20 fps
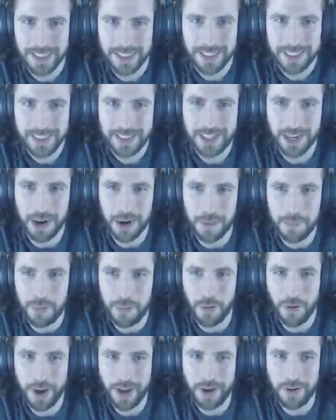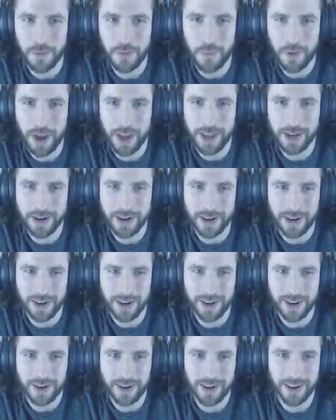to a point when
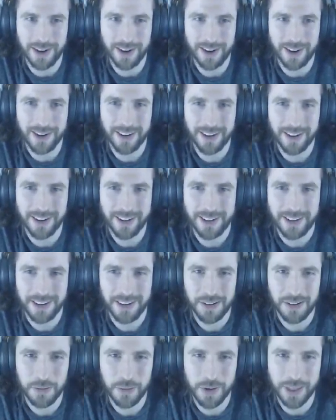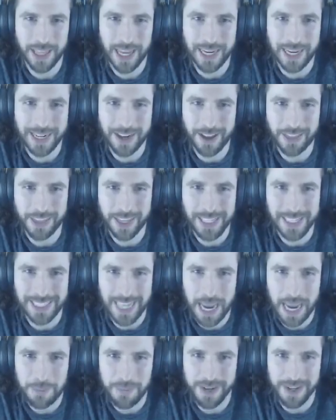like nothing is
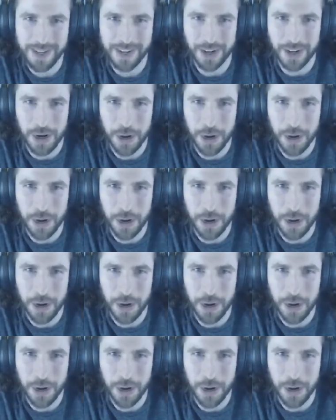happening in a